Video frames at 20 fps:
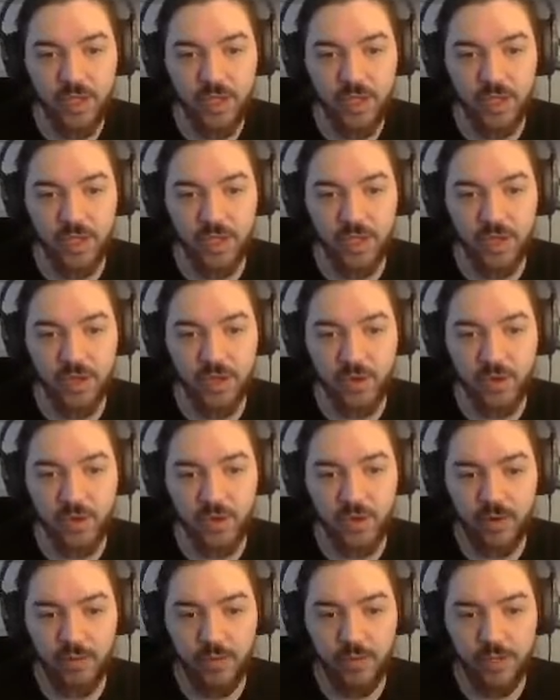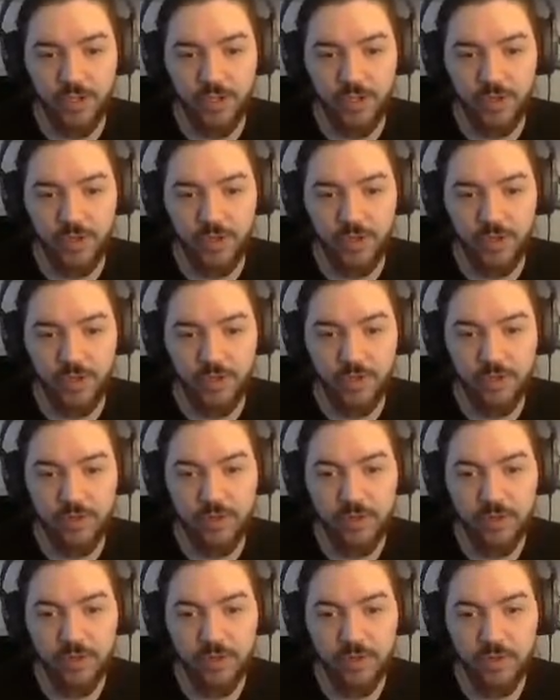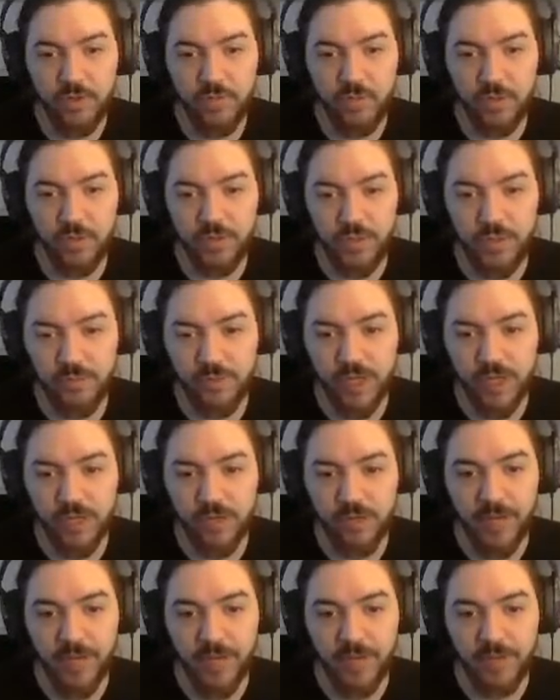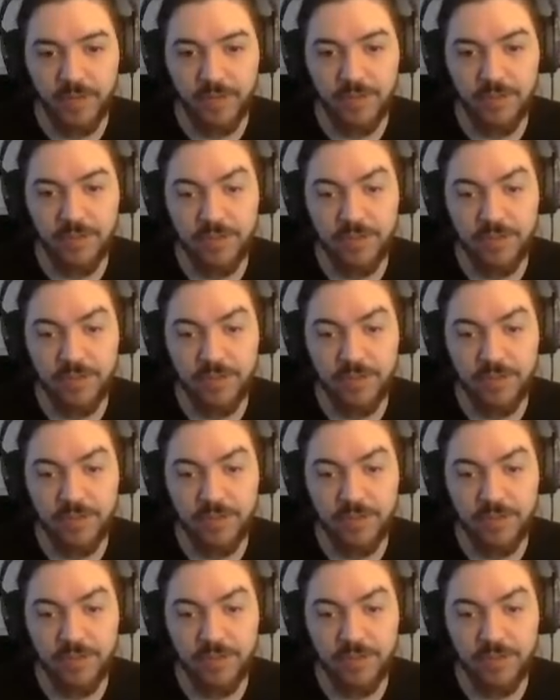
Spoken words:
original multiplayer maps,